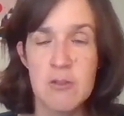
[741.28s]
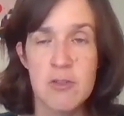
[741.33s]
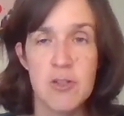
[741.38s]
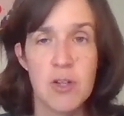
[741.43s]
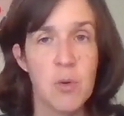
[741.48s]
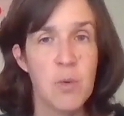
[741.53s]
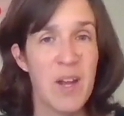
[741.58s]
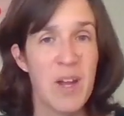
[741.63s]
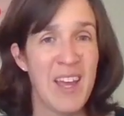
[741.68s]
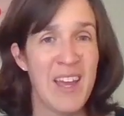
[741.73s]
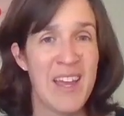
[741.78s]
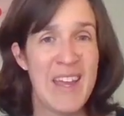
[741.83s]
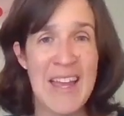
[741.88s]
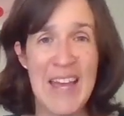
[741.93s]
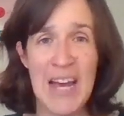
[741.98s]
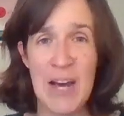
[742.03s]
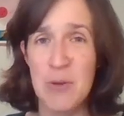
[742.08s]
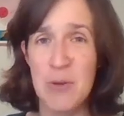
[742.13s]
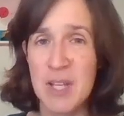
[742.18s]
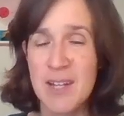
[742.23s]
Don't
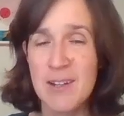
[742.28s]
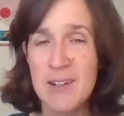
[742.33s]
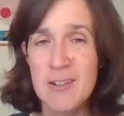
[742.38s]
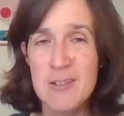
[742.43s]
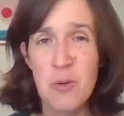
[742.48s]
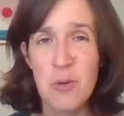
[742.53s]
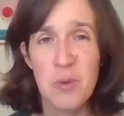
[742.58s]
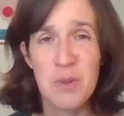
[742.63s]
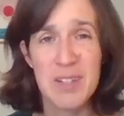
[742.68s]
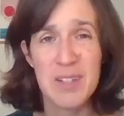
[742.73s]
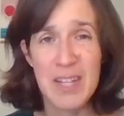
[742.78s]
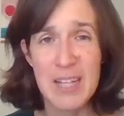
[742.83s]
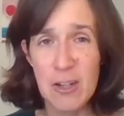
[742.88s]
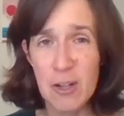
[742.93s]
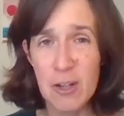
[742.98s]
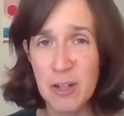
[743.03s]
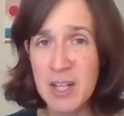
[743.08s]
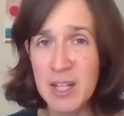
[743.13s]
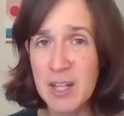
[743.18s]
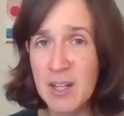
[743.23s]
hang out here, don't
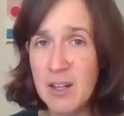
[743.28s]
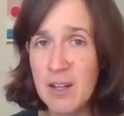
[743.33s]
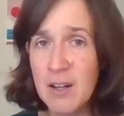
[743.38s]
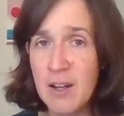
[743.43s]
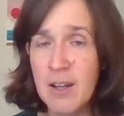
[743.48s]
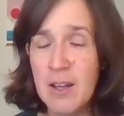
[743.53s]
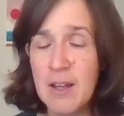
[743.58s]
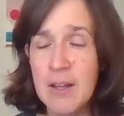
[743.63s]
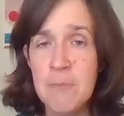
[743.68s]
linger here.